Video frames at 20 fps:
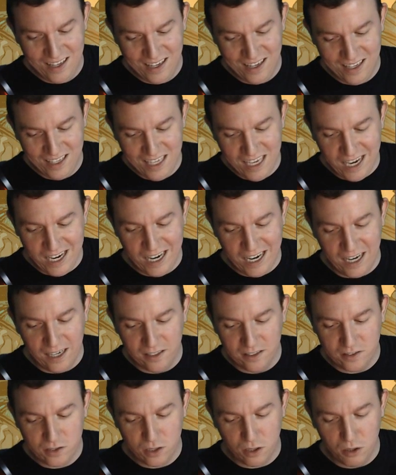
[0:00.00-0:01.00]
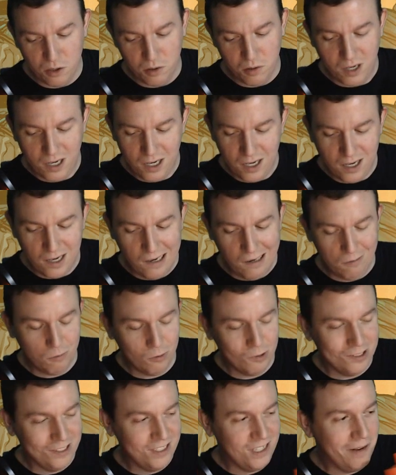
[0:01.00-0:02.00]
Yeah, so
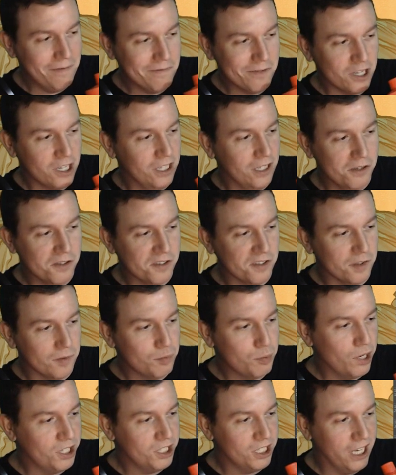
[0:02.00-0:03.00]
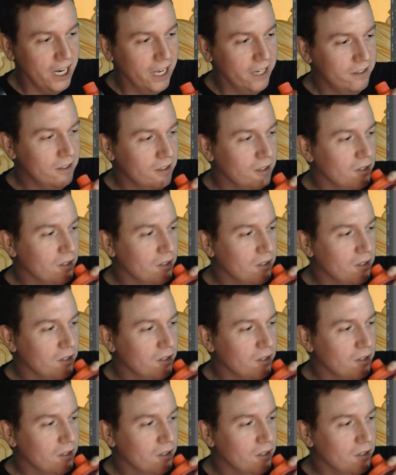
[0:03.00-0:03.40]
we're never going to use this brush again.